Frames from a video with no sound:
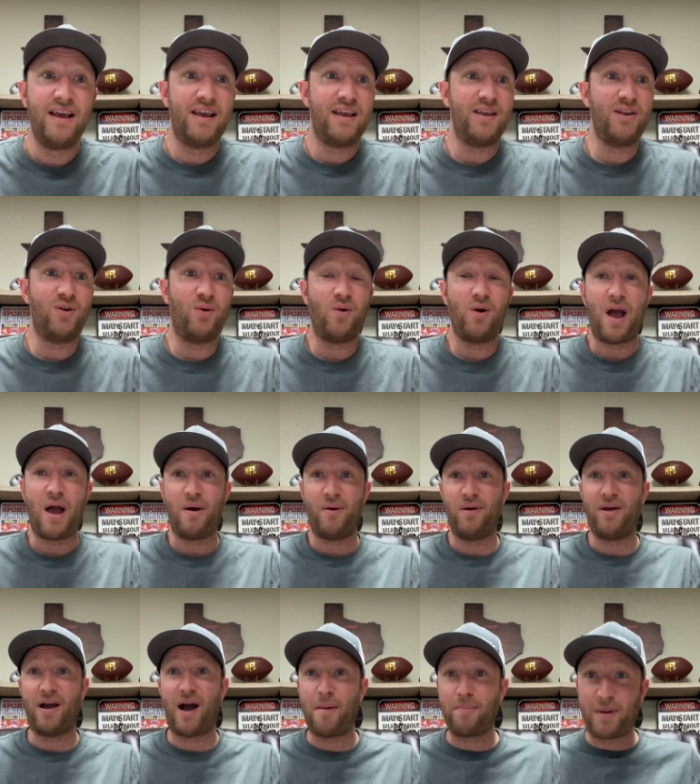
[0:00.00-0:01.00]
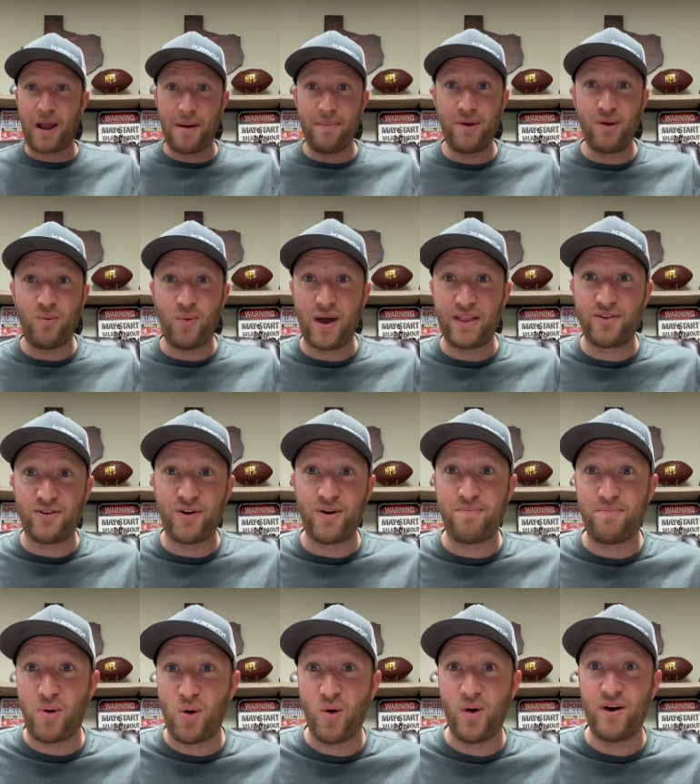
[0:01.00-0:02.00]
you know, uh, upcoming weather
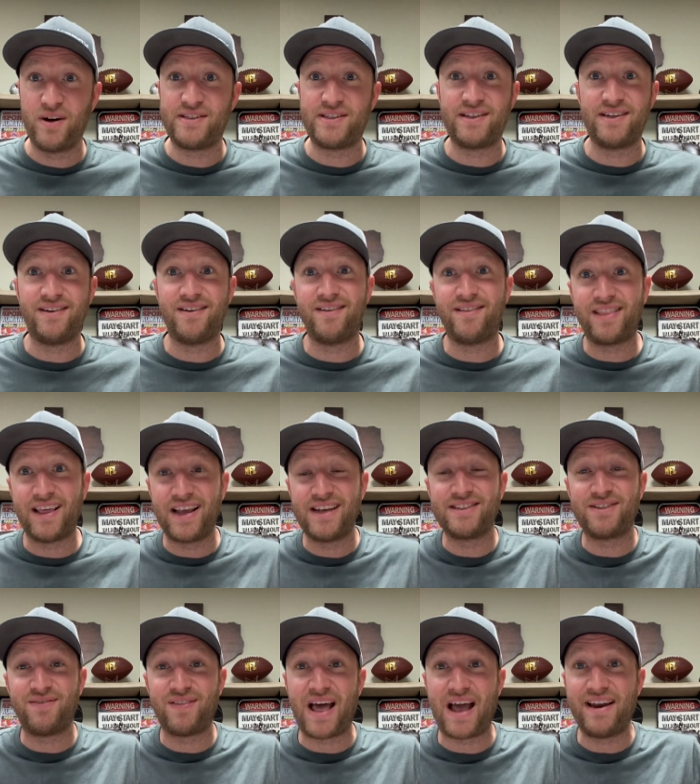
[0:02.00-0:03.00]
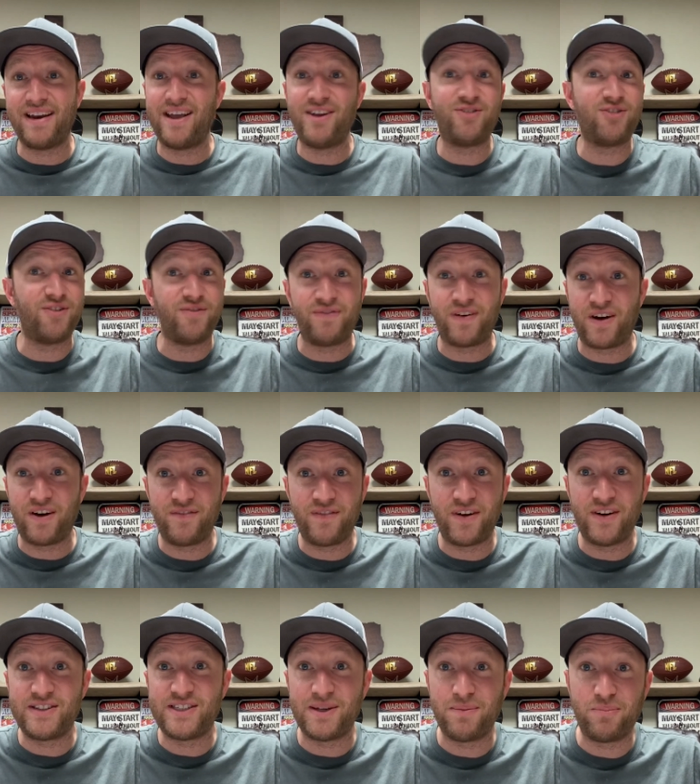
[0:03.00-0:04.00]
reports and things of that nature. Very,
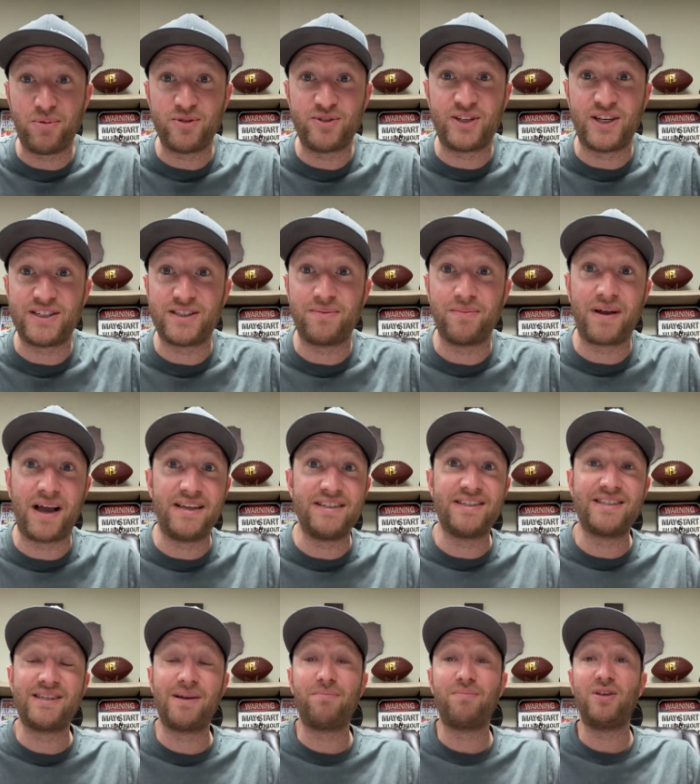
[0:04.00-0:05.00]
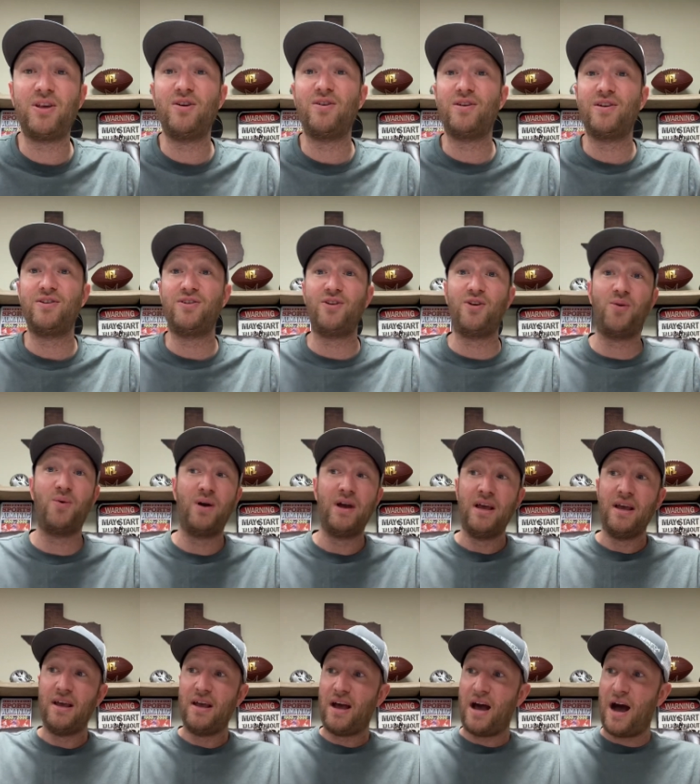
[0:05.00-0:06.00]
very simple system, guys. It's something you can do
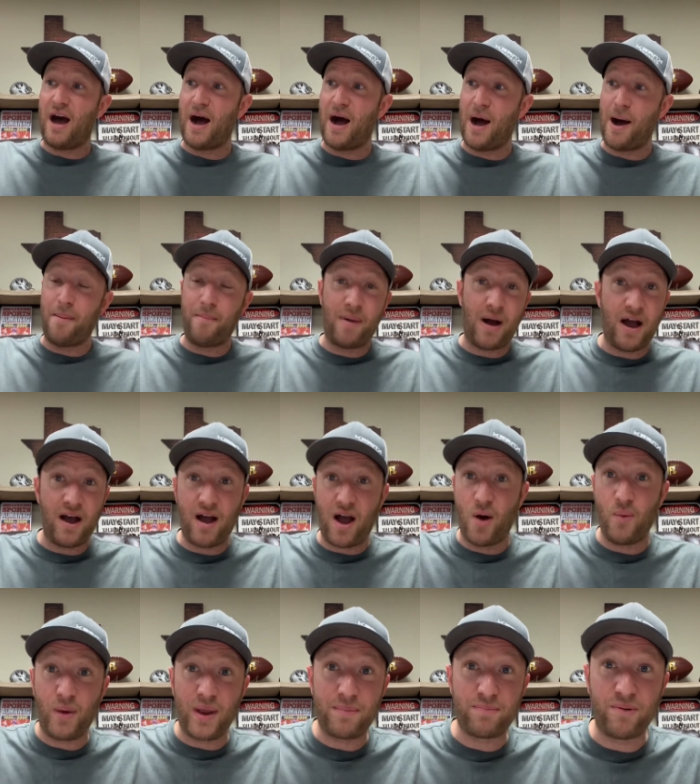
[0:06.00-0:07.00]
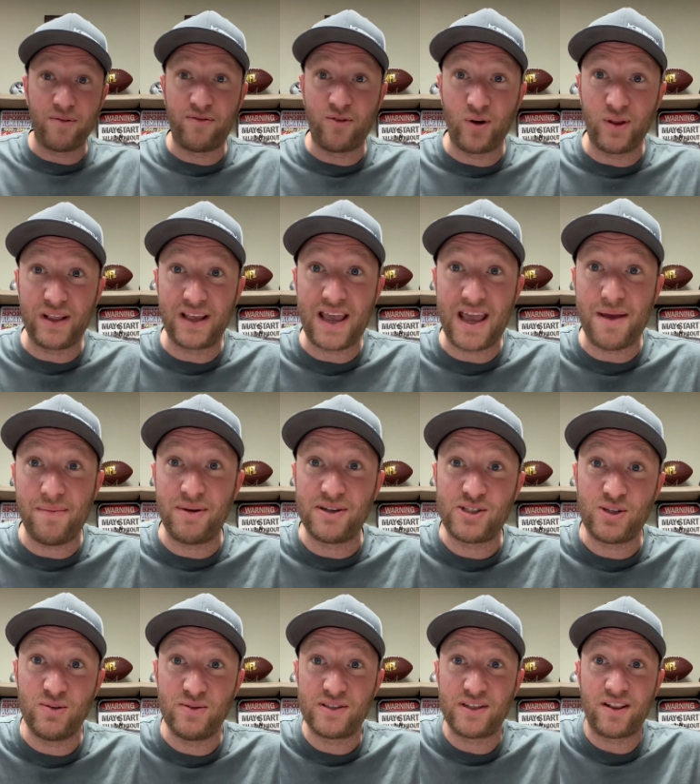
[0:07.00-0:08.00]
um, a week before the game. As
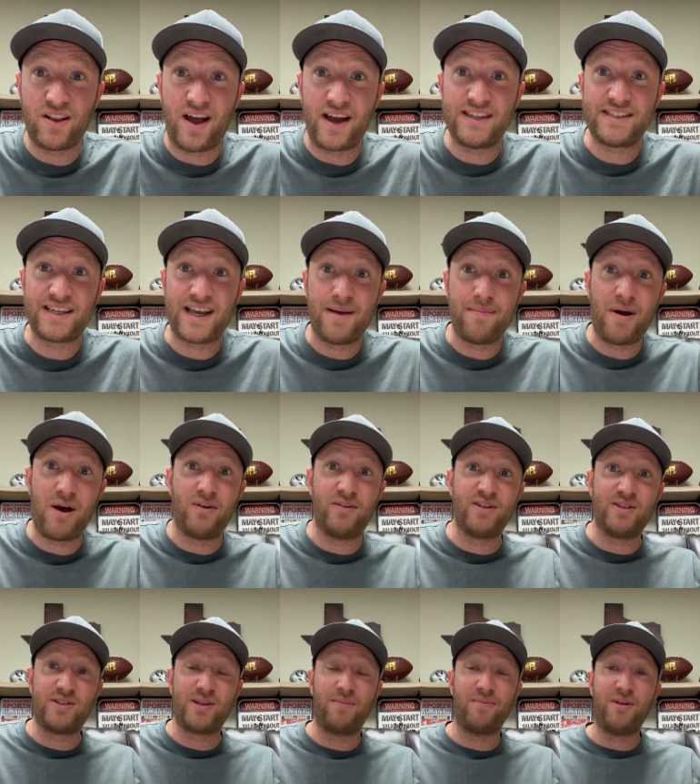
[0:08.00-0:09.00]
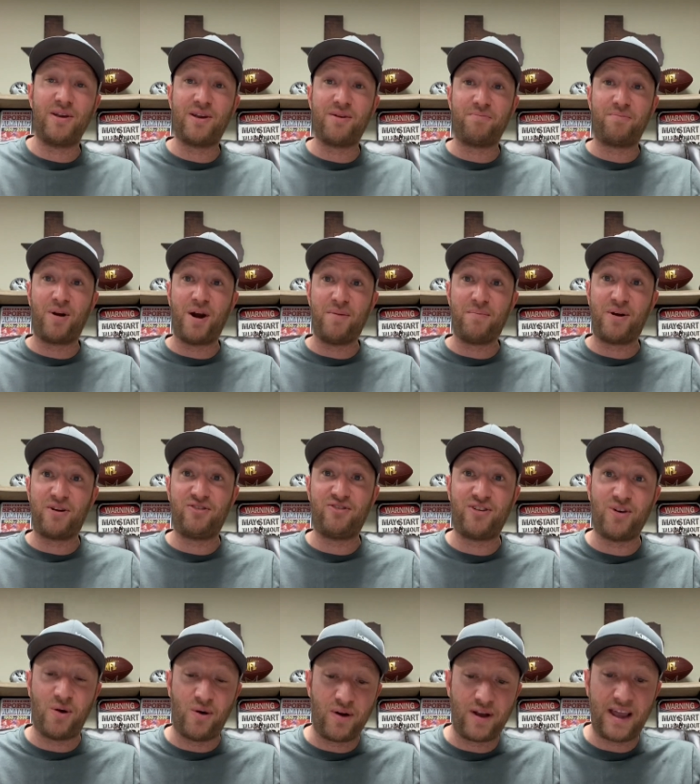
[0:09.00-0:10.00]
soon as the lines come out, it's something you can pretty much
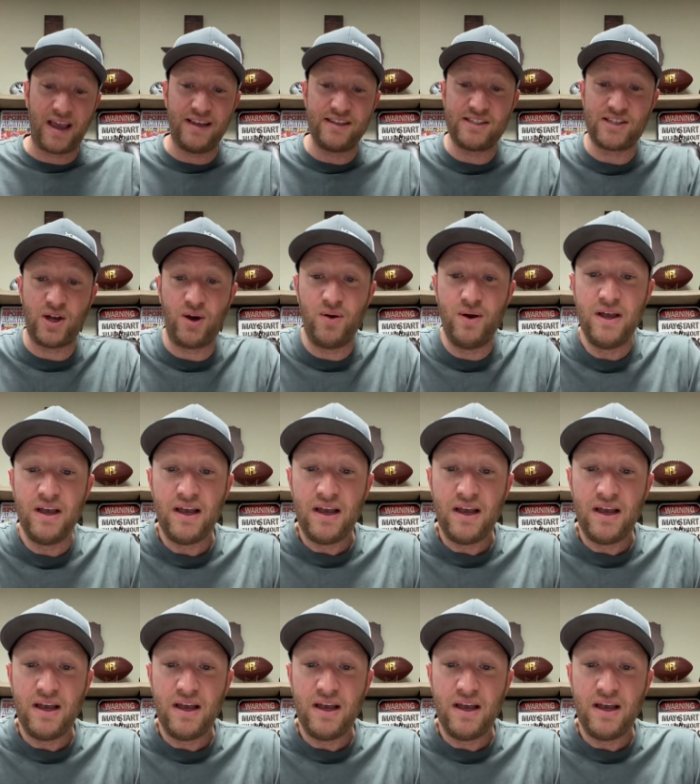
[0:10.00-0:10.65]
do, okay? So